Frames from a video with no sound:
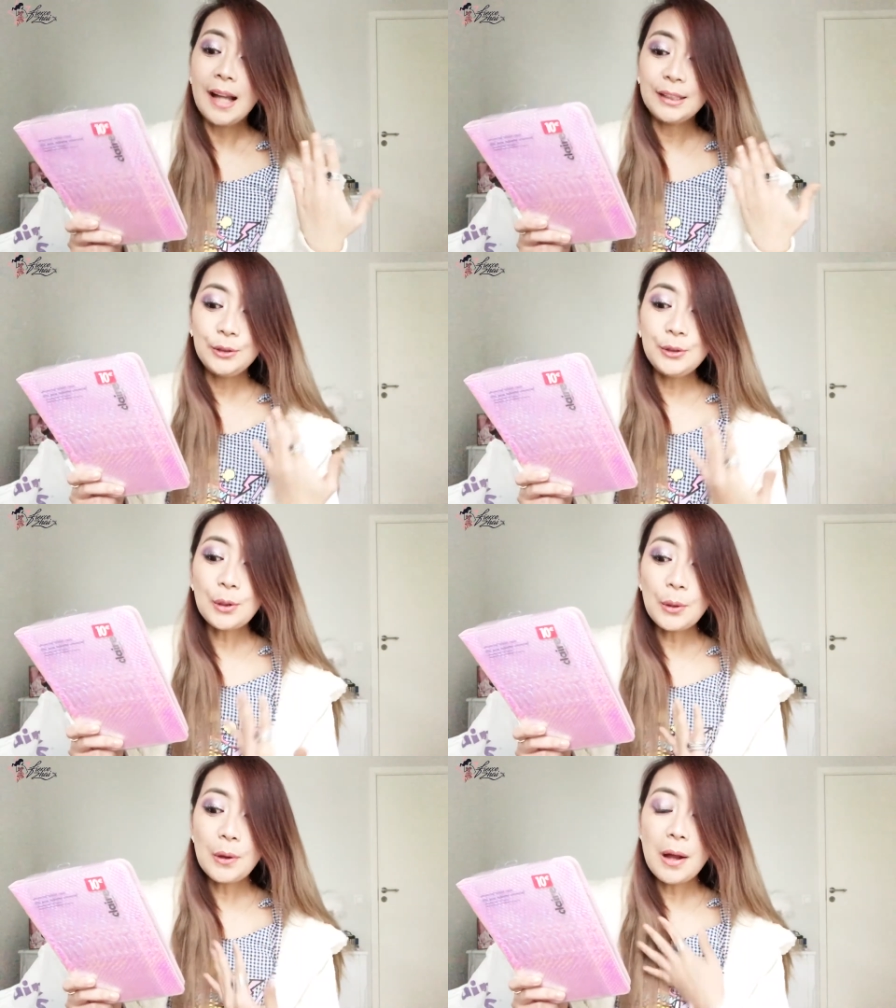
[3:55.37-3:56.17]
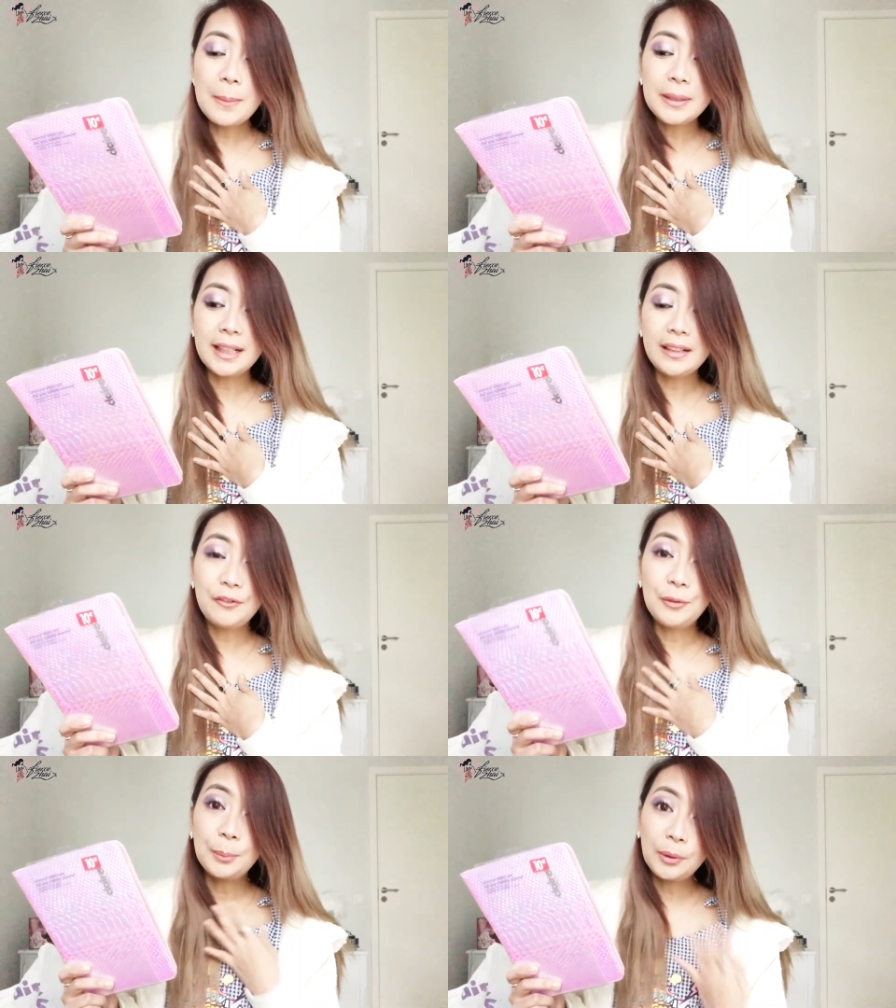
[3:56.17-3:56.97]
You know how much I
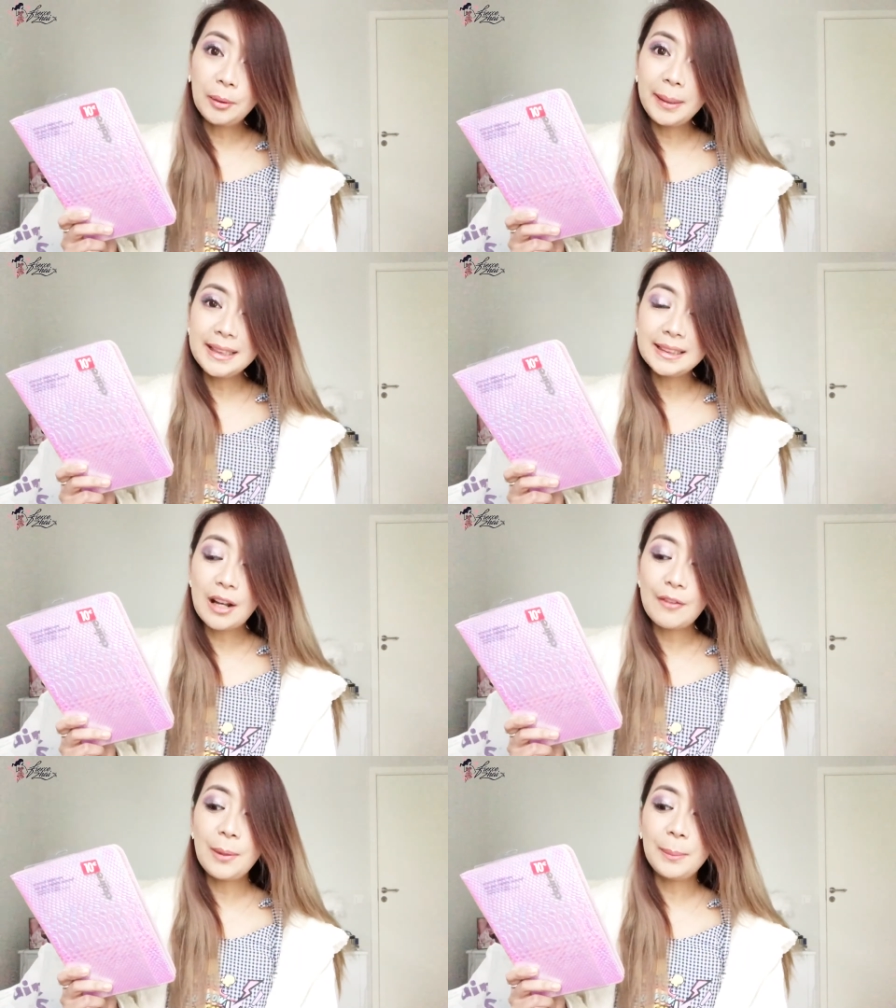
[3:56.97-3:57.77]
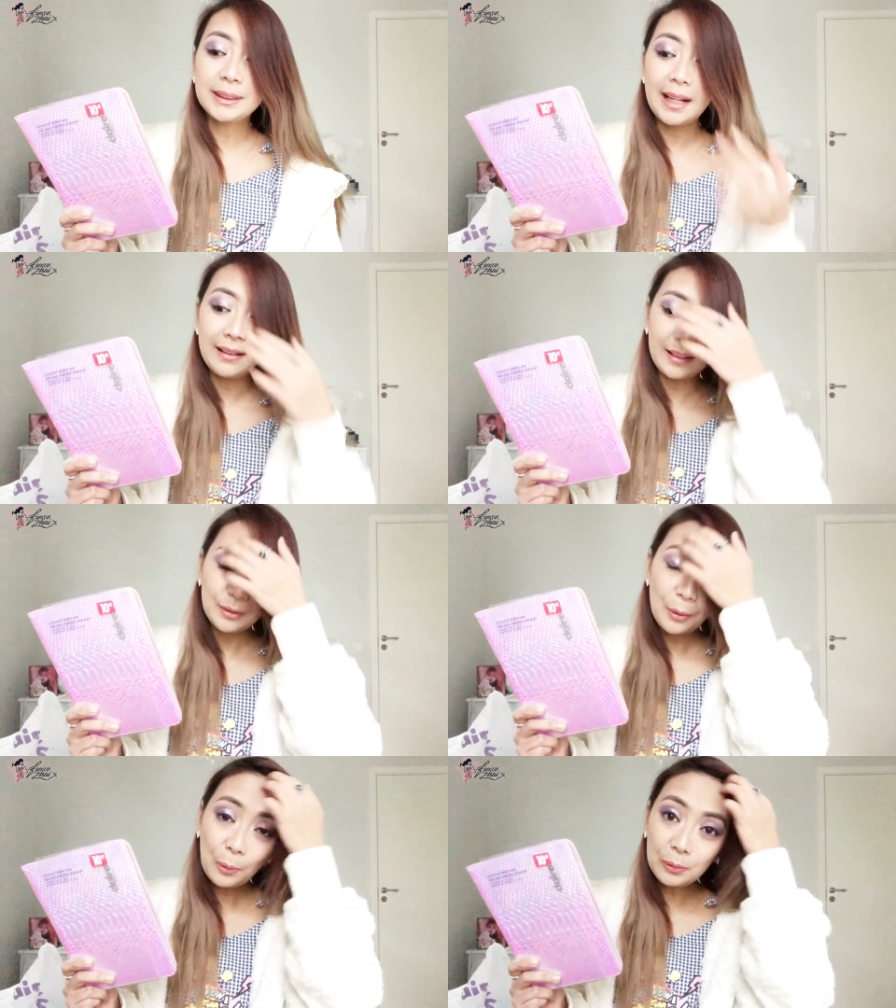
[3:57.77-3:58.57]
love mermaid stuff, how much I like
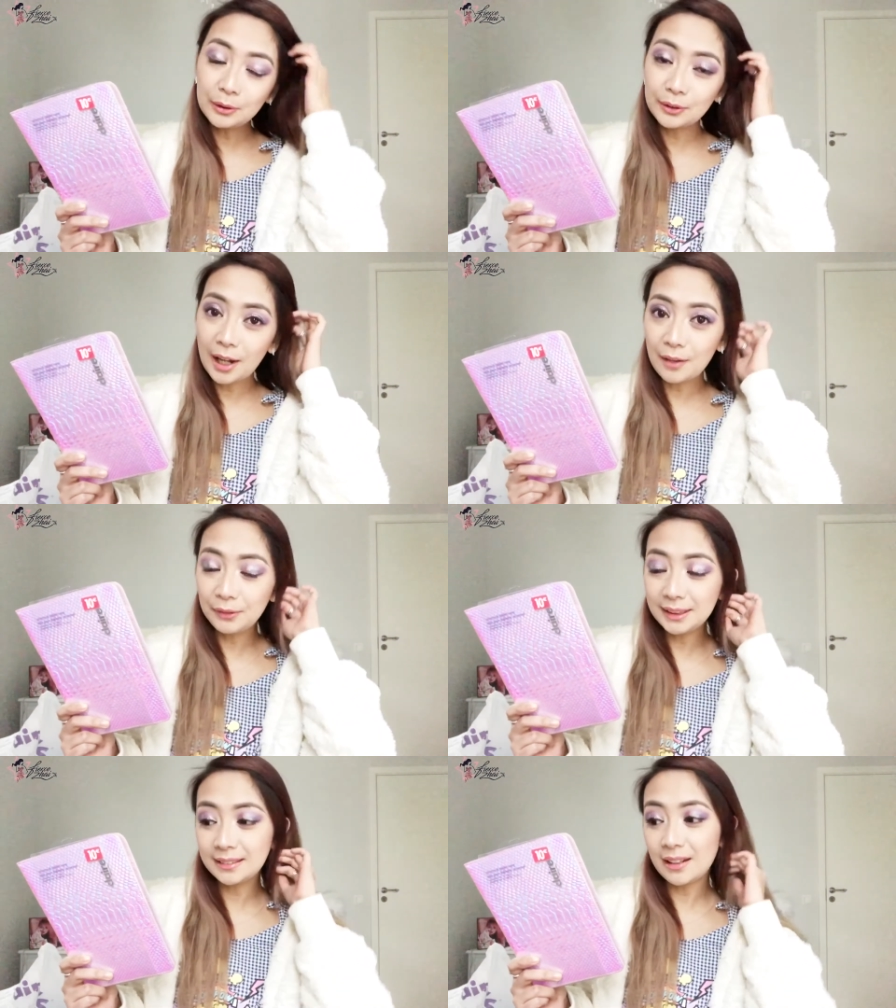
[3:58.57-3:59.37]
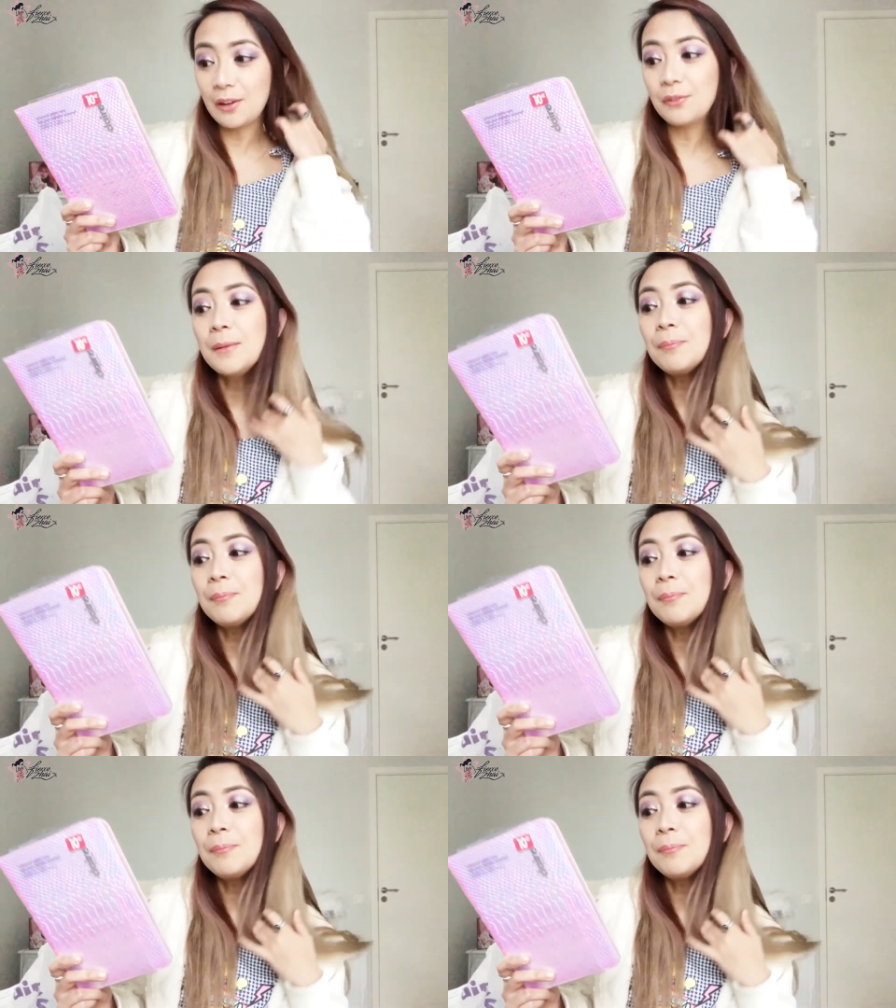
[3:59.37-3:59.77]
holographic stuff